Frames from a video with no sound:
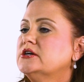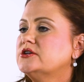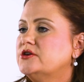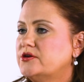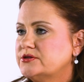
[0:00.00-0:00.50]

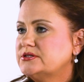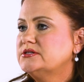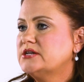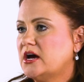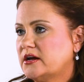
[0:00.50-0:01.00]
Nurse
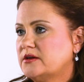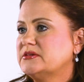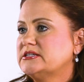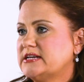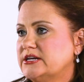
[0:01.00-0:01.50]
and
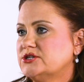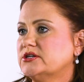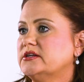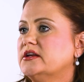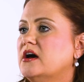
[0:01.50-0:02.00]

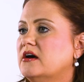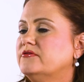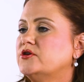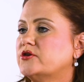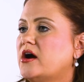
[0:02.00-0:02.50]
documentation of
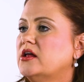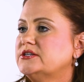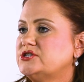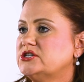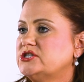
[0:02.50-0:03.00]

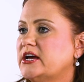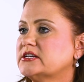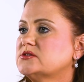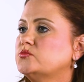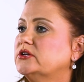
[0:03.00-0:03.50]
neurology
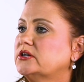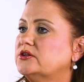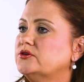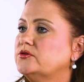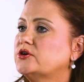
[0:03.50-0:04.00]
checks will
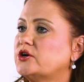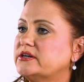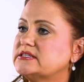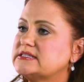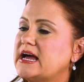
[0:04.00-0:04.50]
include
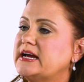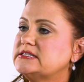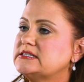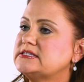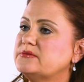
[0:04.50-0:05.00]
current
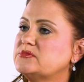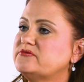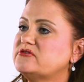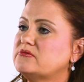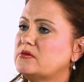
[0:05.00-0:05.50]
signs and
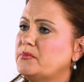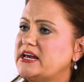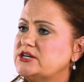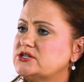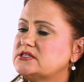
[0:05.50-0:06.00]
symptoms of the
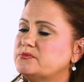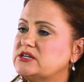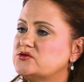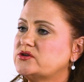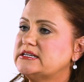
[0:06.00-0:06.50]
patient's
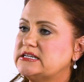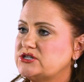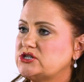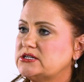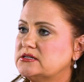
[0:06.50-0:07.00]
mental
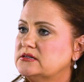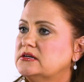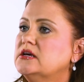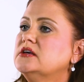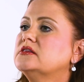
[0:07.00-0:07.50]
condition.
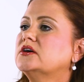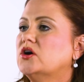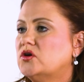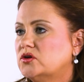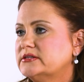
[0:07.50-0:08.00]
The
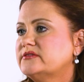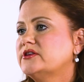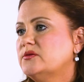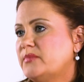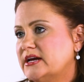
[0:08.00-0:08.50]
goal is for
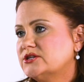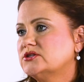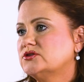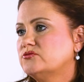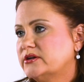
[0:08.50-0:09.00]
the
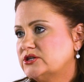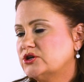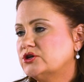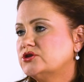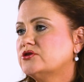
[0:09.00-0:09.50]
patient to
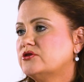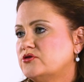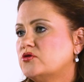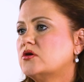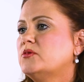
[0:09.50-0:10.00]
return to their
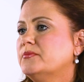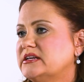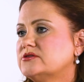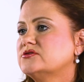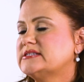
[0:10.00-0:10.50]
normal
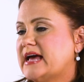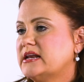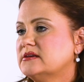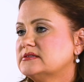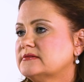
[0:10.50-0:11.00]
mental
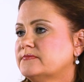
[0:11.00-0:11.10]
status.